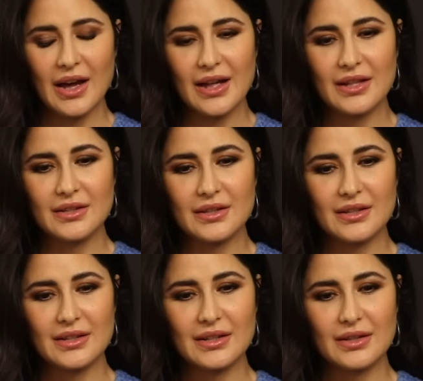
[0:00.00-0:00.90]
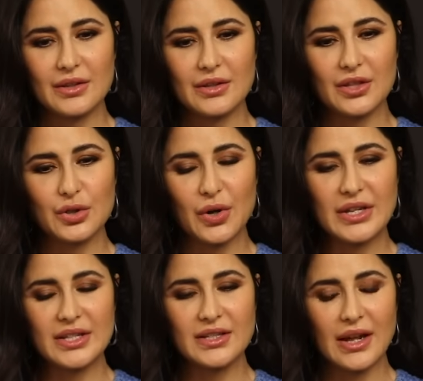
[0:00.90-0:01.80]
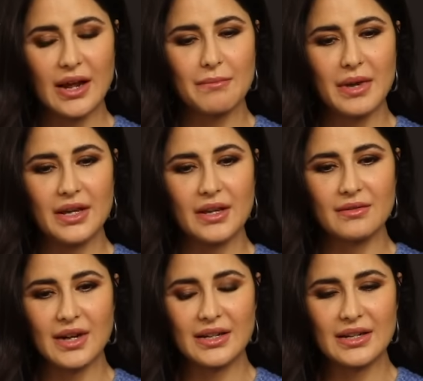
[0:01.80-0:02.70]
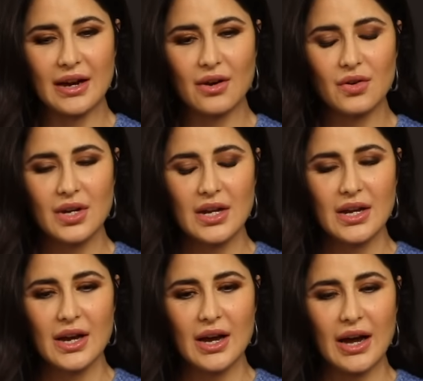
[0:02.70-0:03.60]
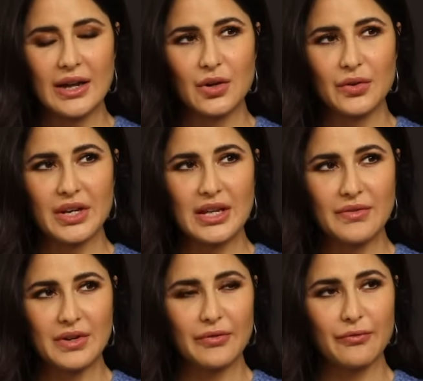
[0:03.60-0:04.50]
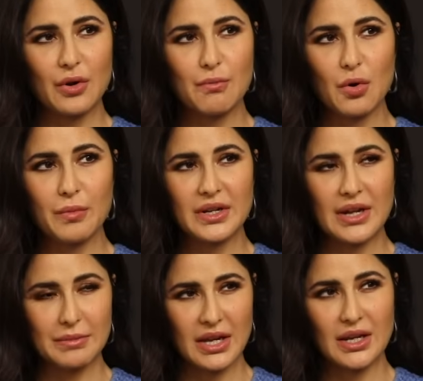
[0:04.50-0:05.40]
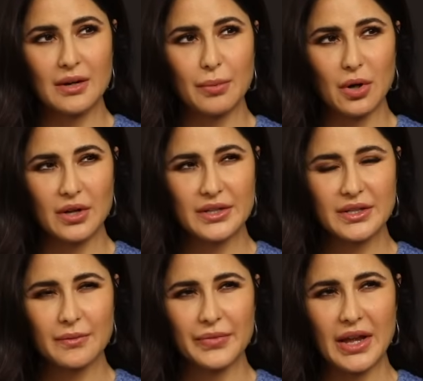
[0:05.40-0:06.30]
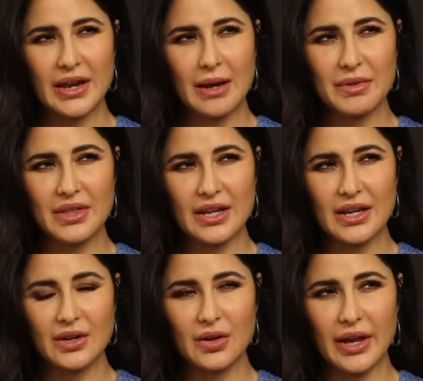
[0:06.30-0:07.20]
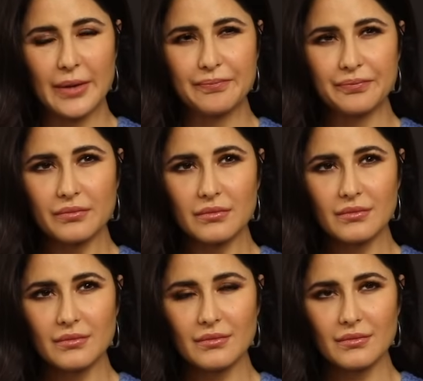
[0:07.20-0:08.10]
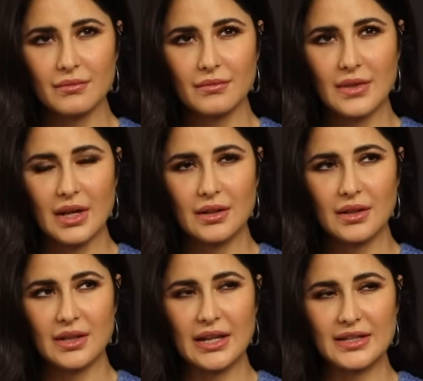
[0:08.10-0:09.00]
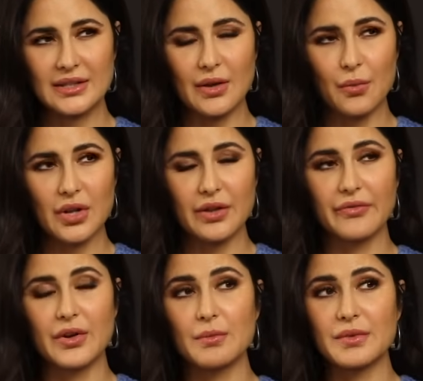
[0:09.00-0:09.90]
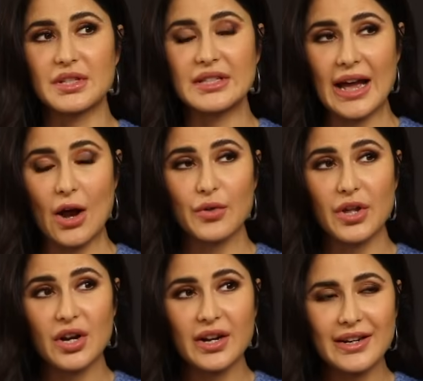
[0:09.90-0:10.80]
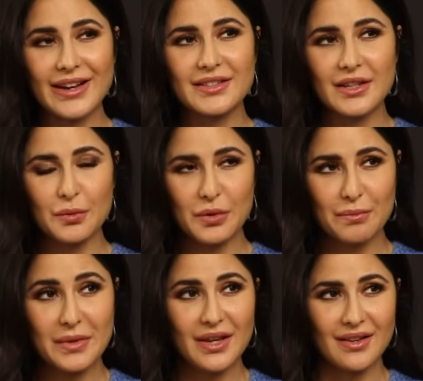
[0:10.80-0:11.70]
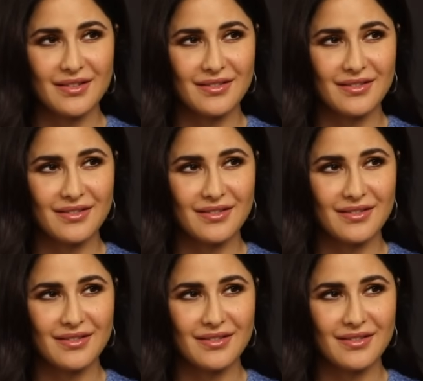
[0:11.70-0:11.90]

And the choices that I'm making right now, I know that even if for a moment I'm taking a pause mm-hmm. and I'm thinking, okay, let's see what are the films now that are connecting with me,